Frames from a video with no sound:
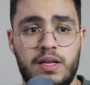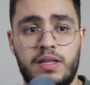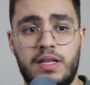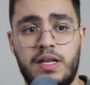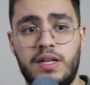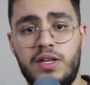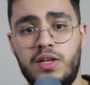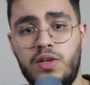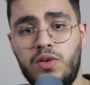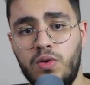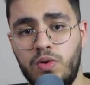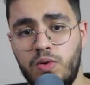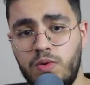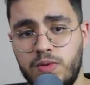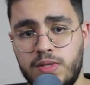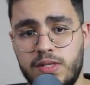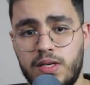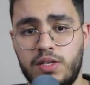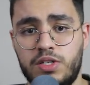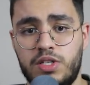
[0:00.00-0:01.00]
The
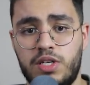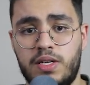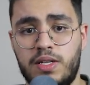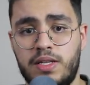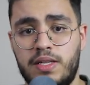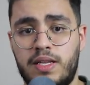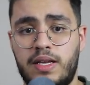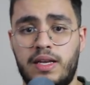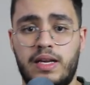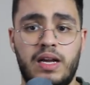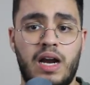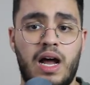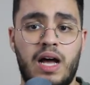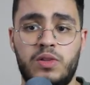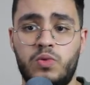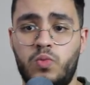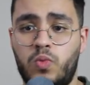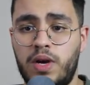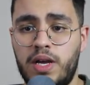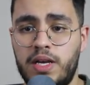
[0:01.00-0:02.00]
new section, the
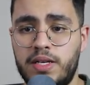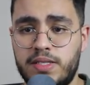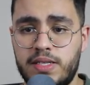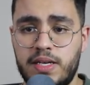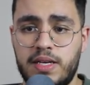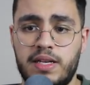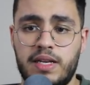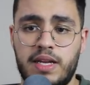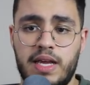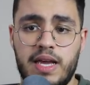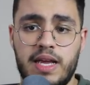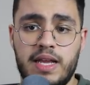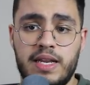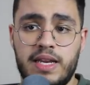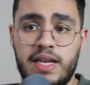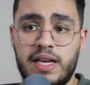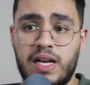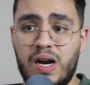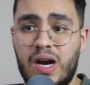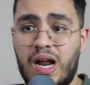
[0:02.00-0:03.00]
graduating
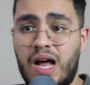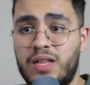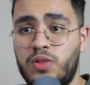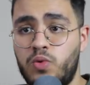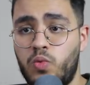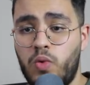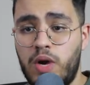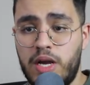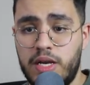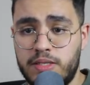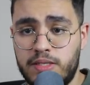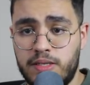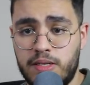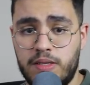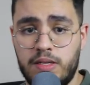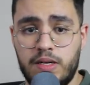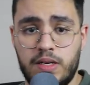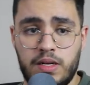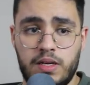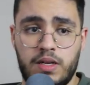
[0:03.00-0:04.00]
and the
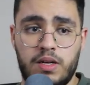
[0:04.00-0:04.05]
graduated,